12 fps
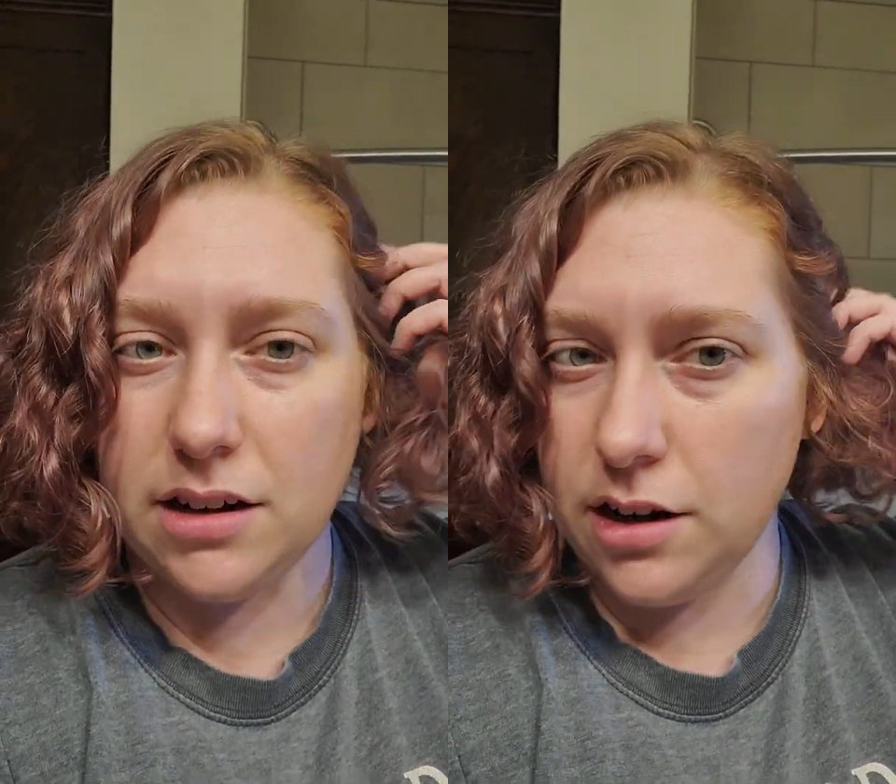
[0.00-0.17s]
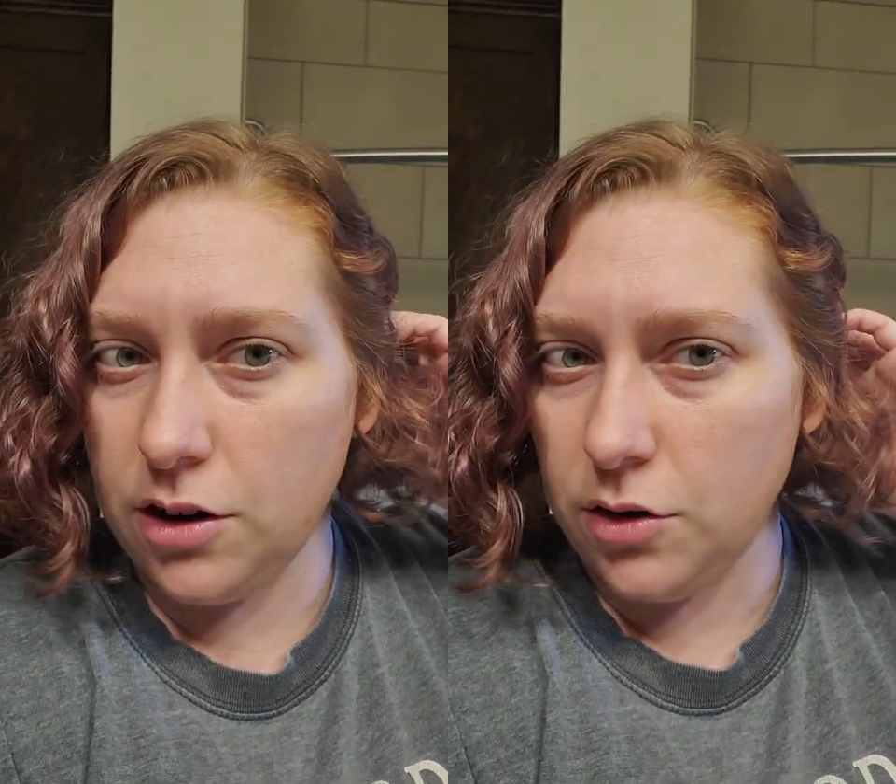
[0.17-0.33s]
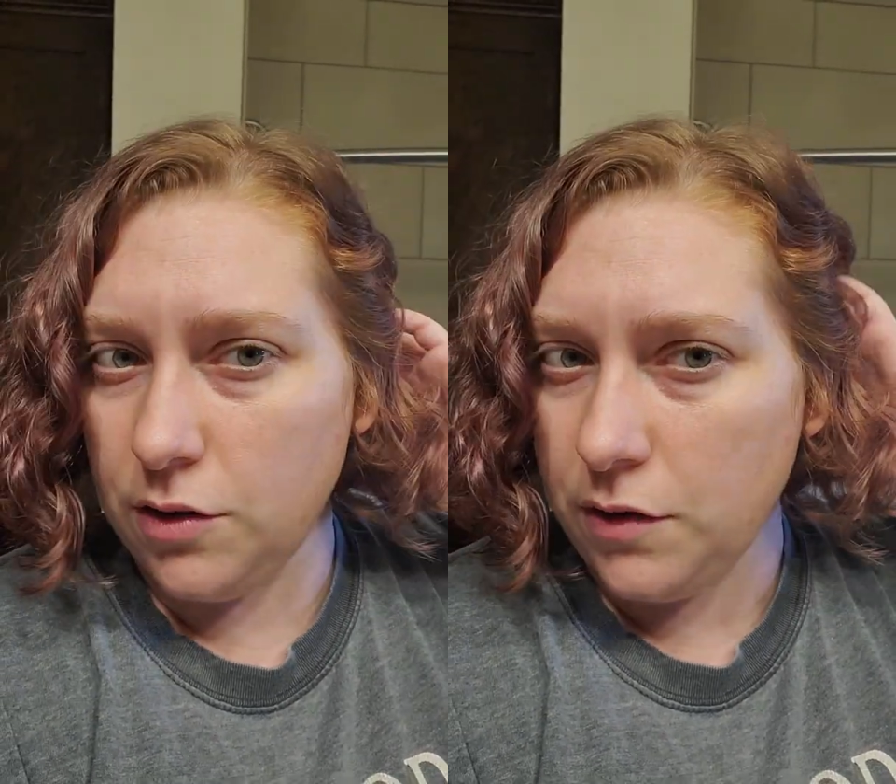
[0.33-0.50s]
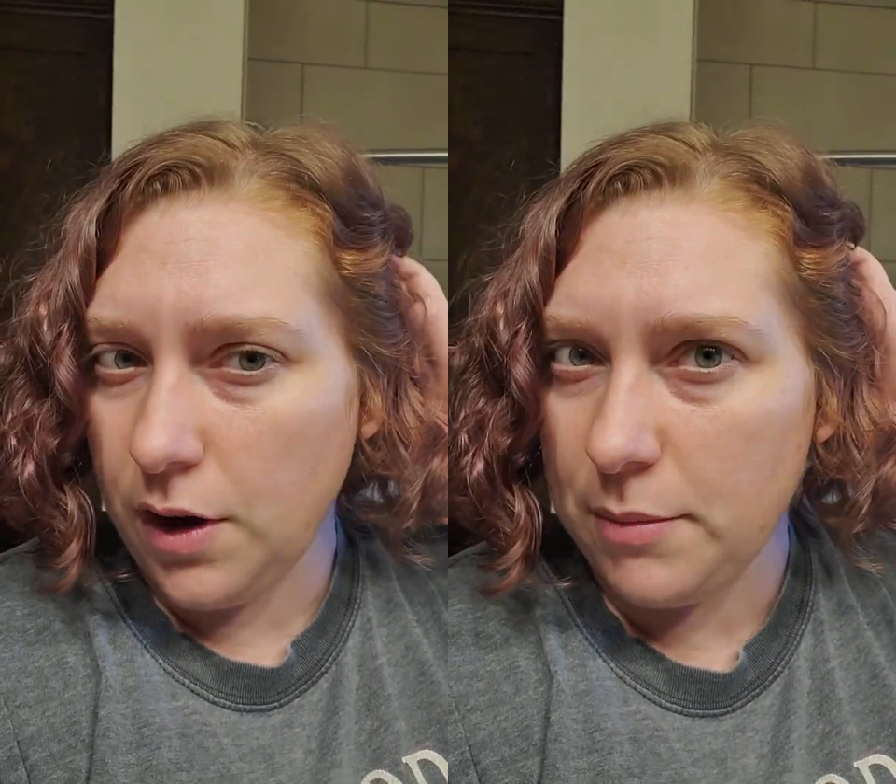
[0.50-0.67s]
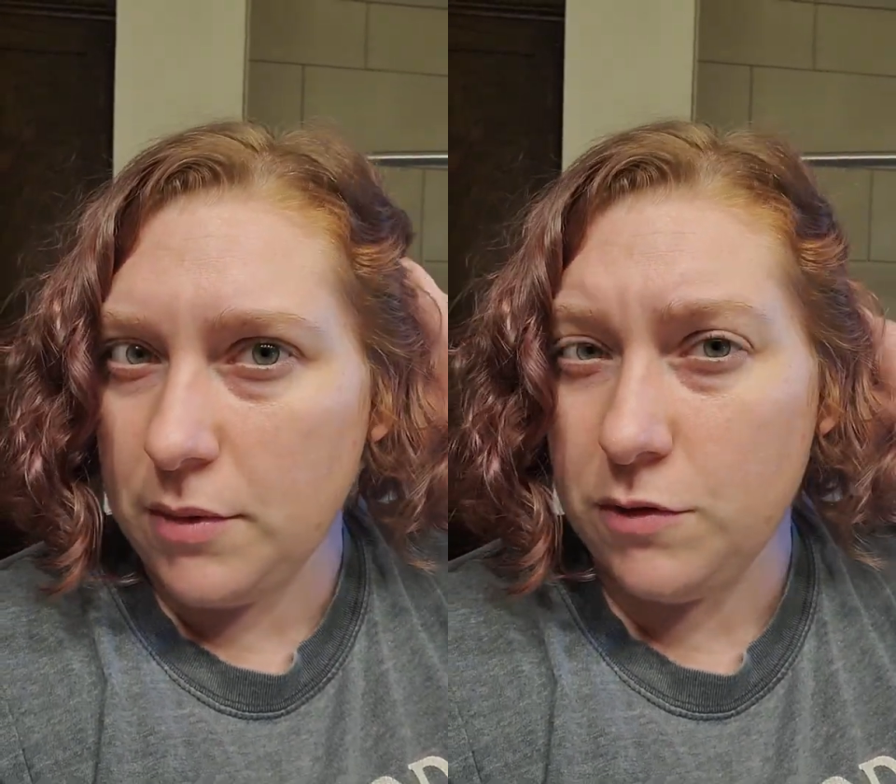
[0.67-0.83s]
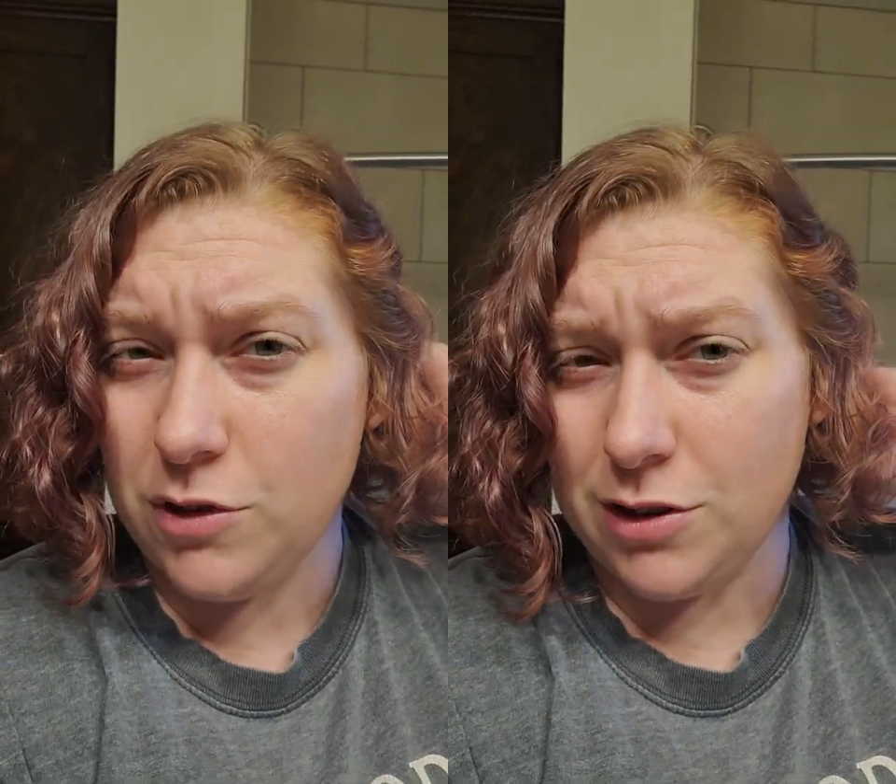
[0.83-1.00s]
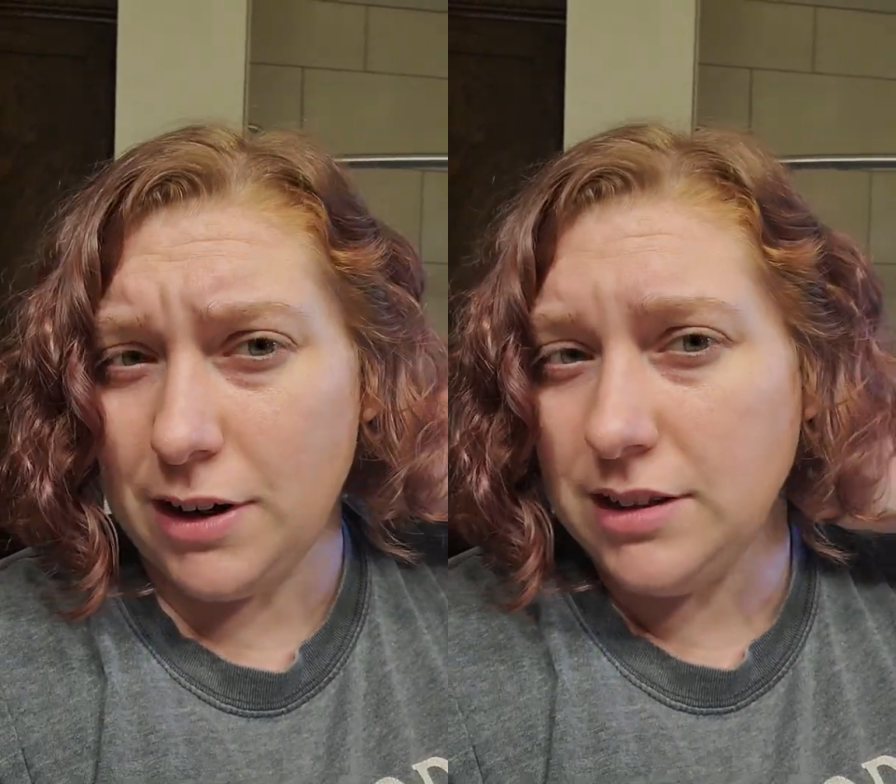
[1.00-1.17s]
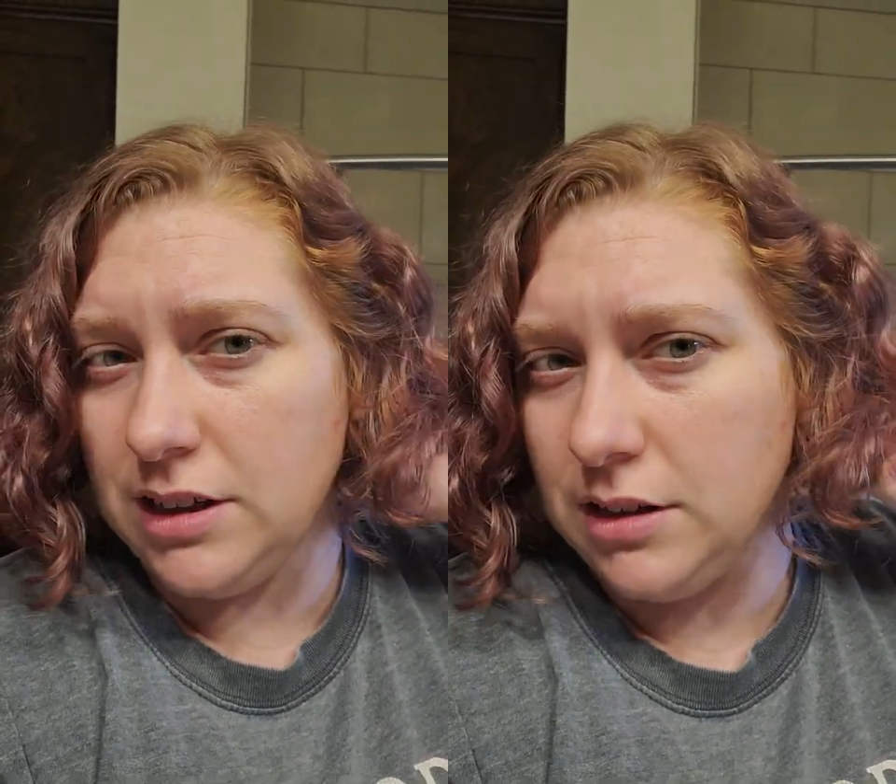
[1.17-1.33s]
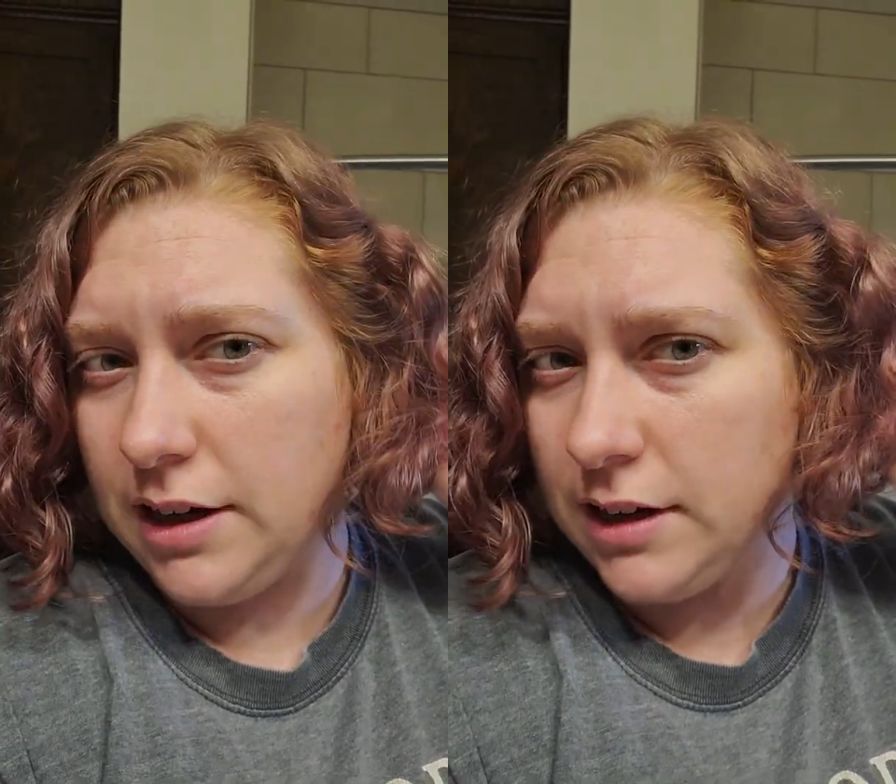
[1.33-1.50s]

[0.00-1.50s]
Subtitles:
You know, if I'm in fluorescent light,